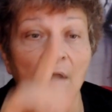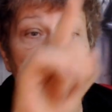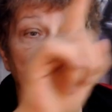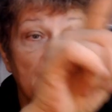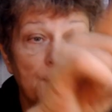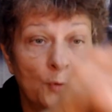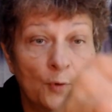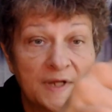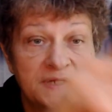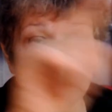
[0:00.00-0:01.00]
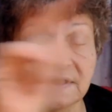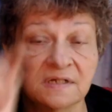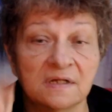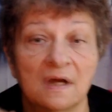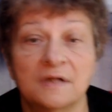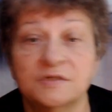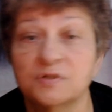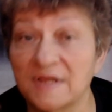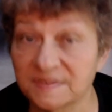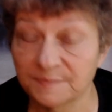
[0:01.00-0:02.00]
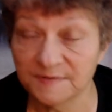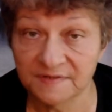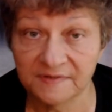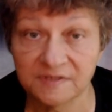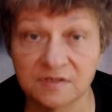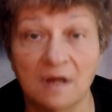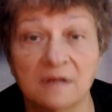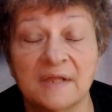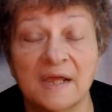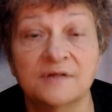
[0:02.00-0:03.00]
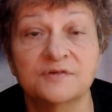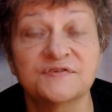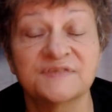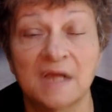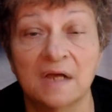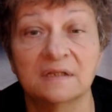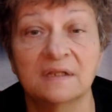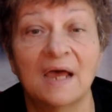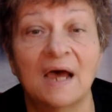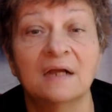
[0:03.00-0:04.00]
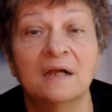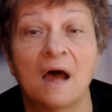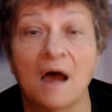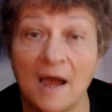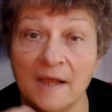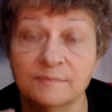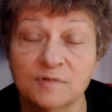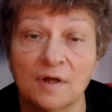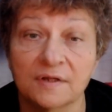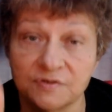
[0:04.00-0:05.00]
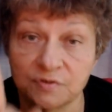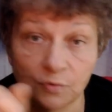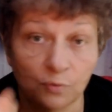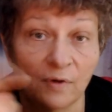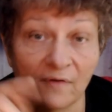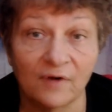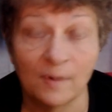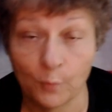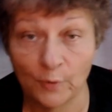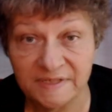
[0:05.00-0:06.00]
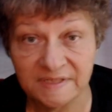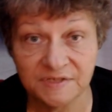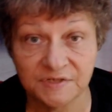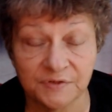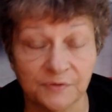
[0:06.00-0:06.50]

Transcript: When I point to a specific dog, they understand that I'm talking to whoever I'm pointing to.